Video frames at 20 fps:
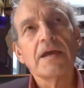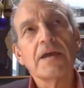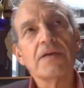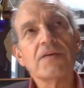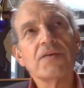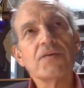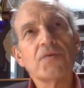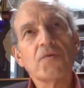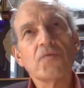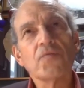
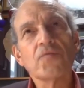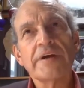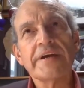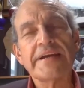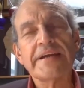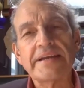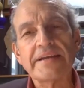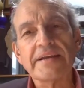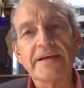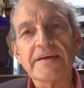You're
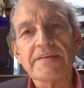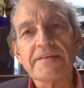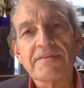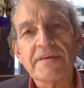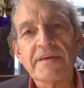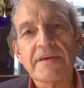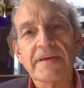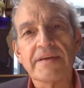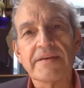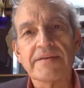right, I
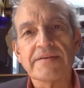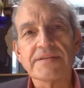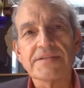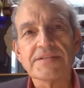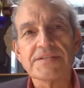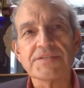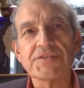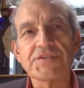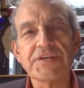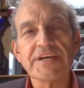think, to
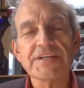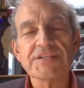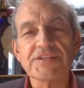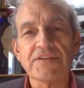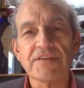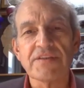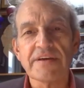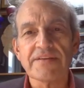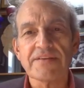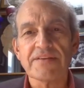
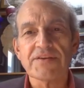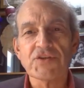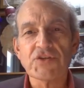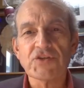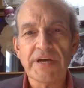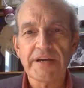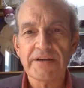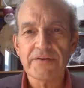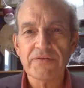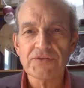suggest that the
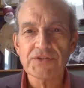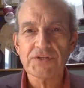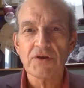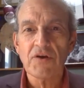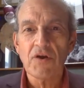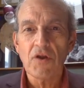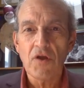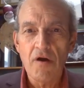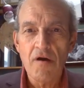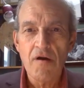shadows are
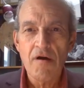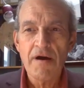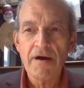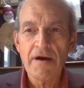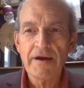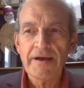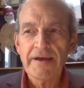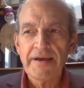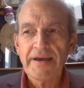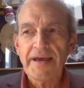
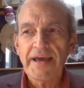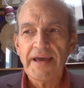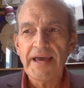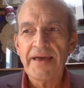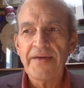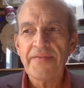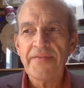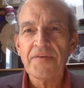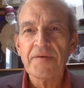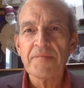long
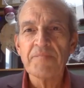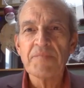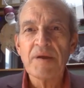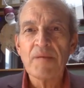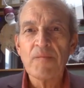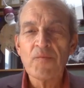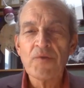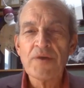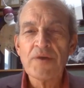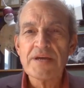and the
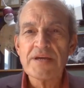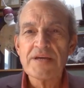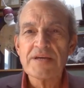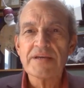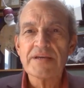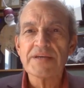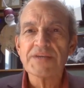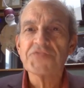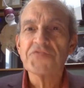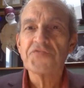memory
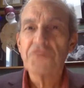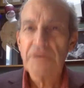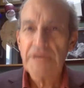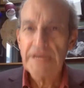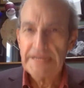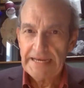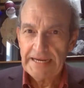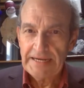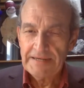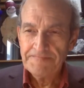is
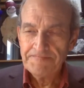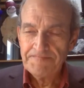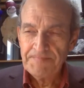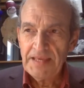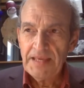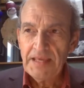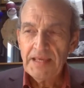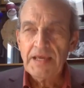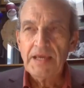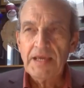fading.
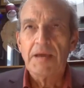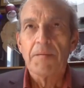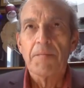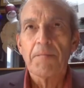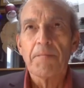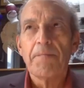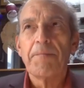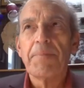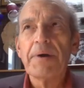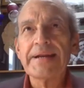
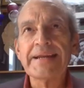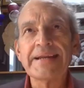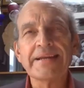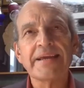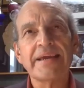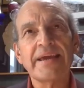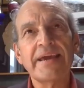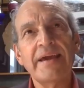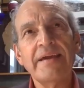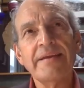But in
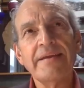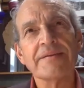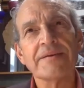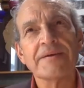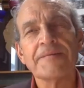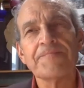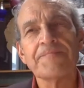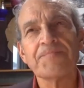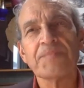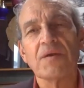
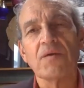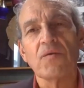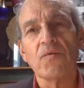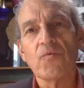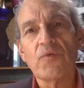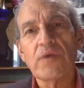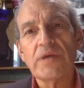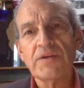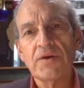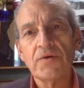Canada,
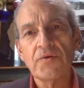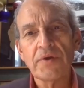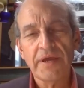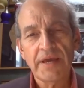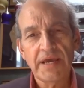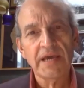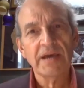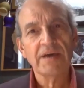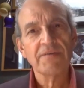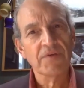we don't
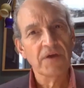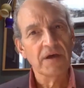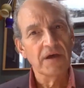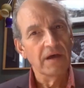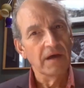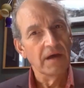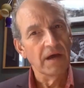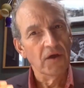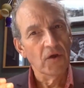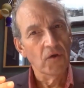have
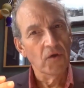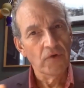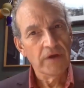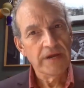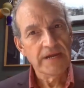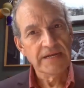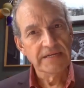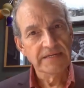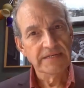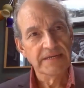a
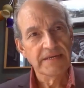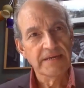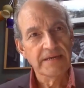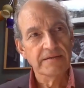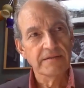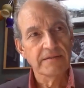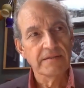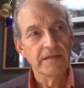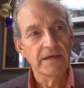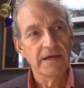great
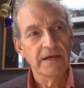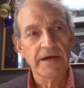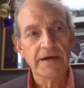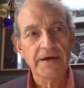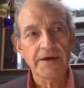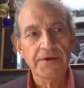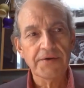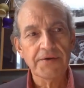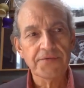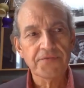deal
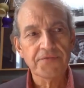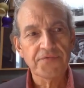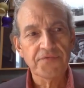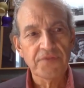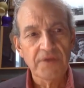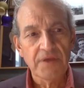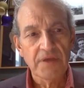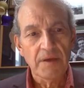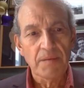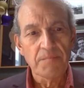of
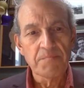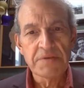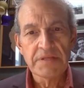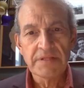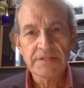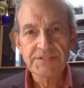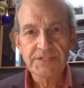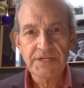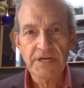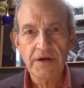
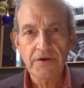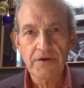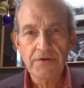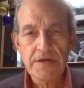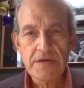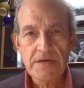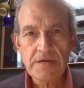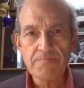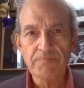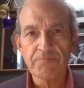
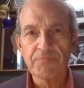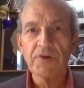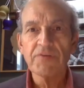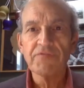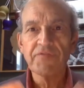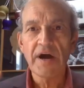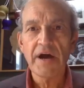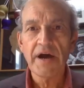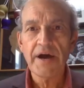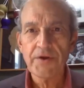military
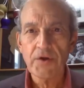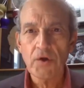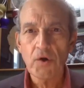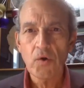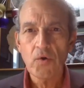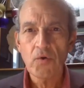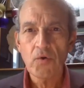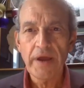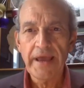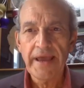
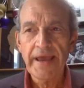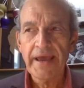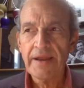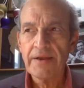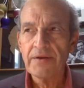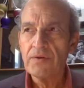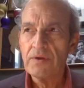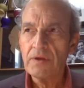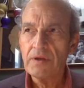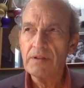bravado
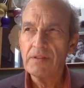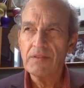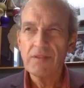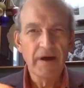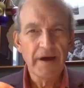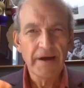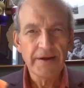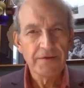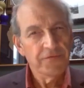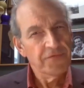and a
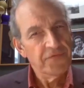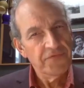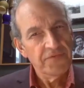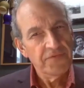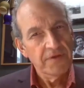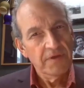lot of